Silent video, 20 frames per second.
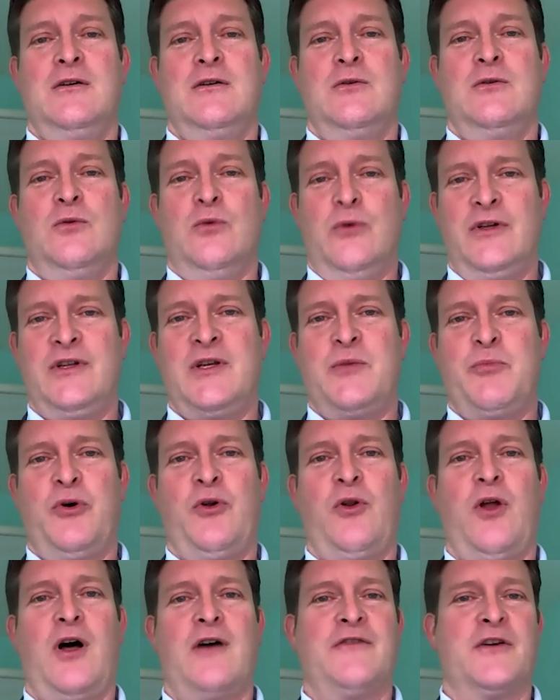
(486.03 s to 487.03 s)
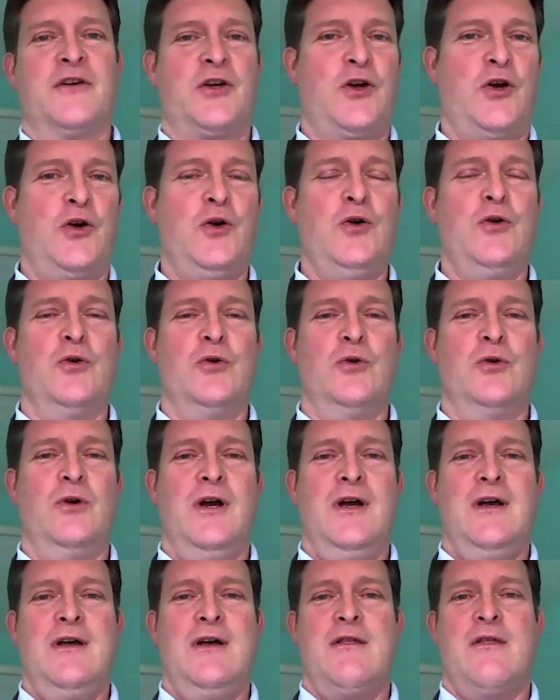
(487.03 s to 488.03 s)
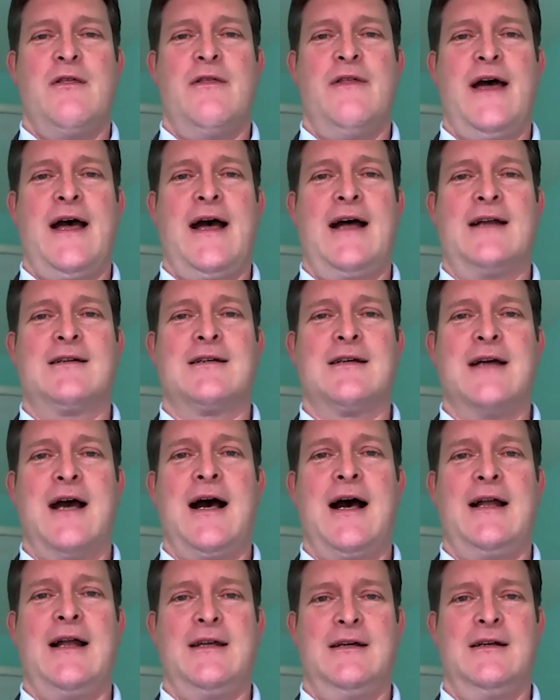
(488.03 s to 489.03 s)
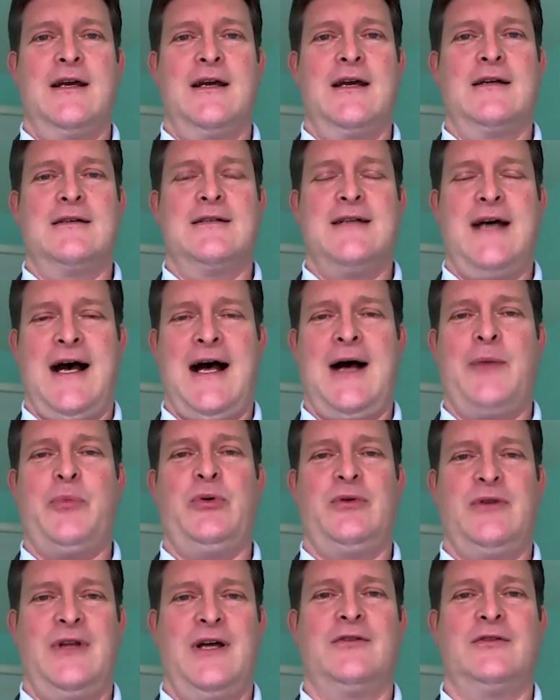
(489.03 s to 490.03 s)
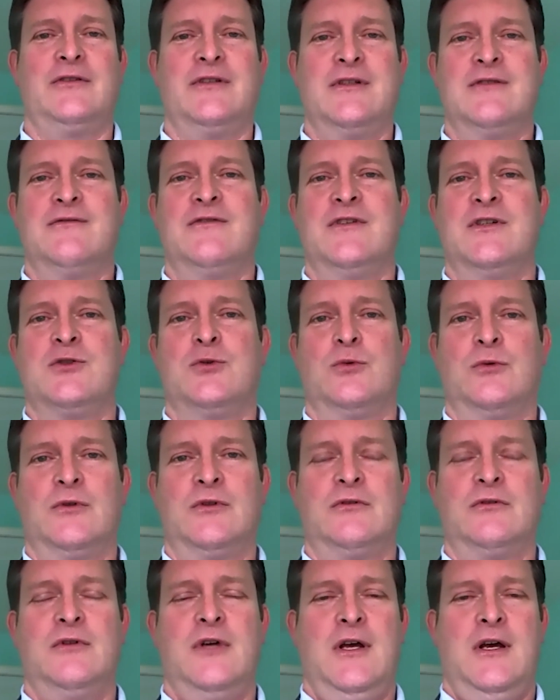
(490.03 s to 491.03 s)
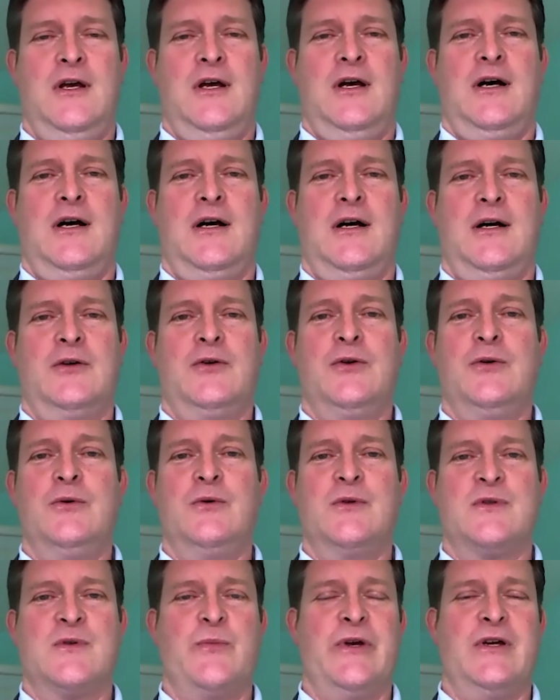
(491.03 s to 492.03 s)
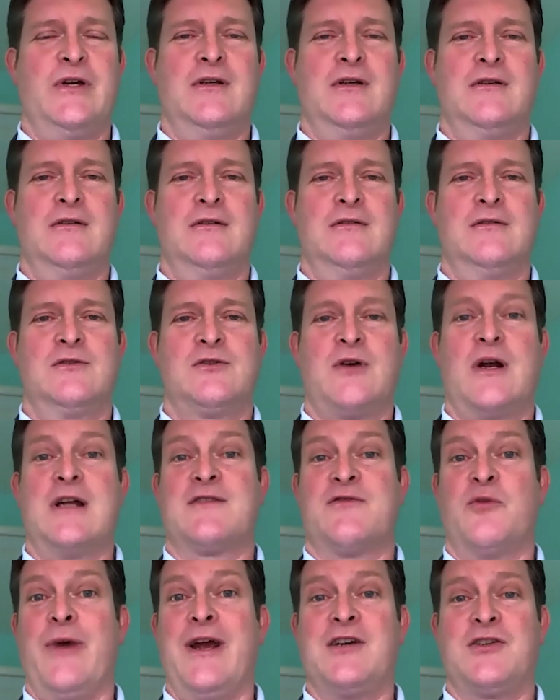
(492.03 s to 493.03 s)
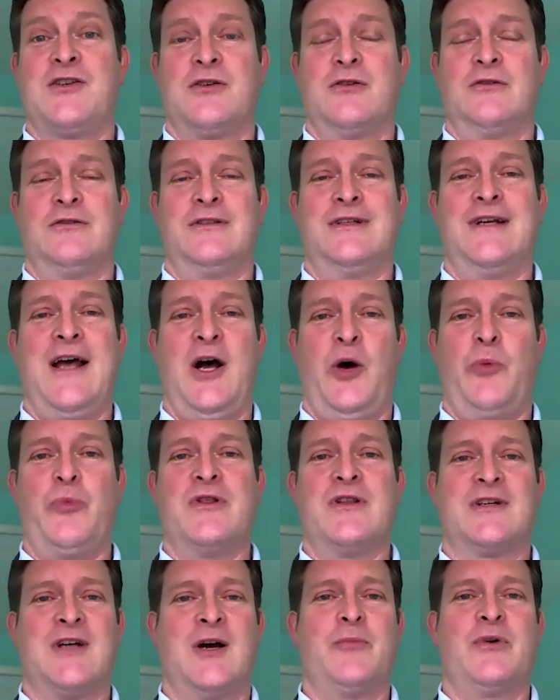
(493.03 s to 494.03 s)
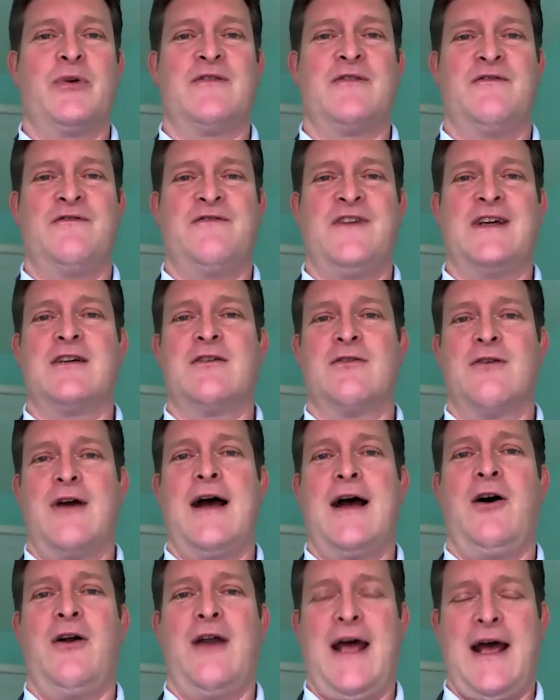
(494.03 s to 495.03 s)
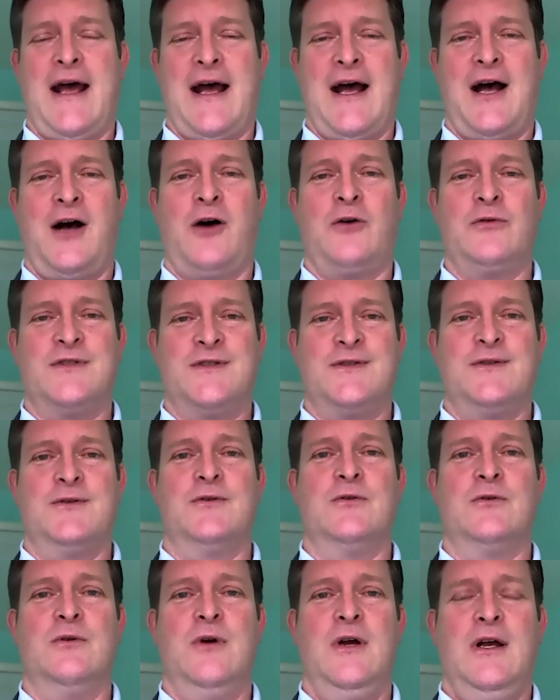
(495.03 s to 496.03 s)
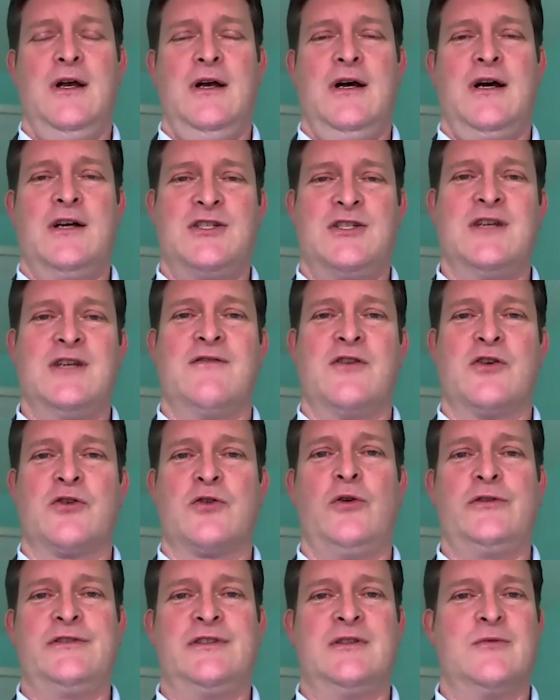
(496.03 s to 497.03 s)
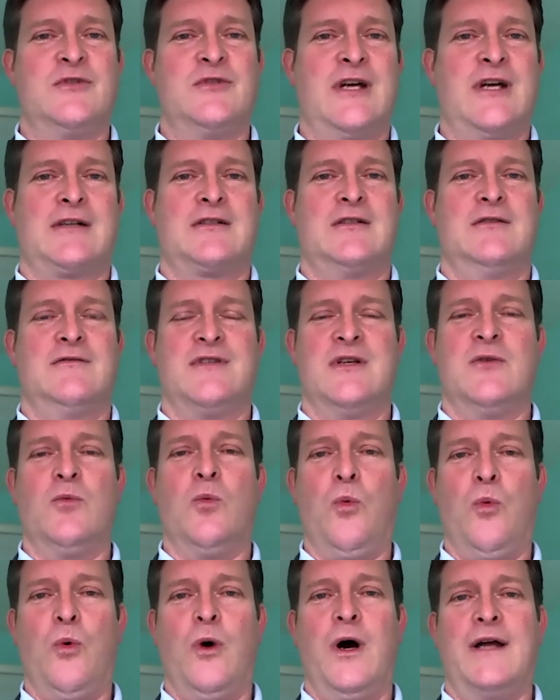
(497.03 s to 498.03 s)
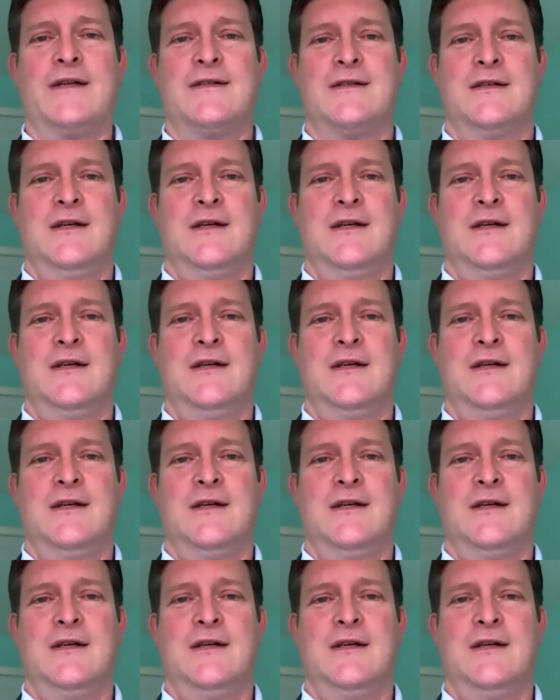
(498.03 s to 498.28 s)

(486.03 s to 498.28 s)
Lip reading: really pull off a coup that got in a top level individual who's been transformational in helping the company figure out how to achieve their goals and objectives and what